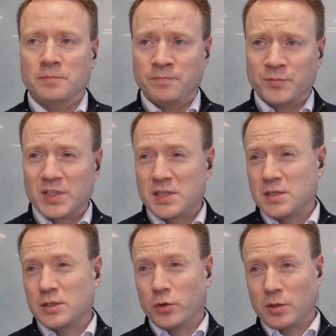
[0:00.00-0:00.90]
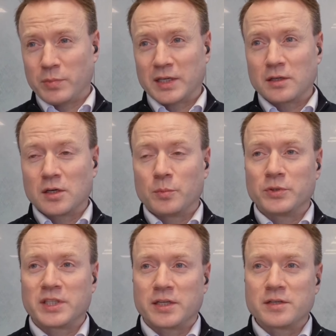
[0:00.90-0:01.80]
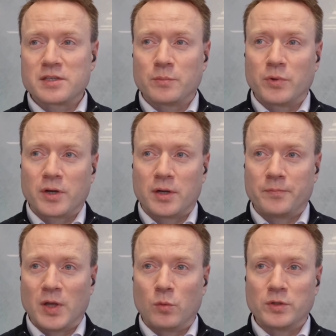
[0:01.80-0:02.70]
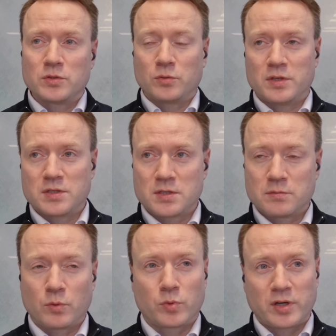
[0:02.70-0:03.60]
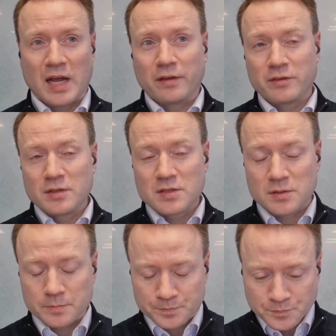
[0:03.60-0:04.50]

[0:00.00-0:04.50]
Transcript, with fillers: this is going back a couple of years, I bought, I went to this, we were in Athens,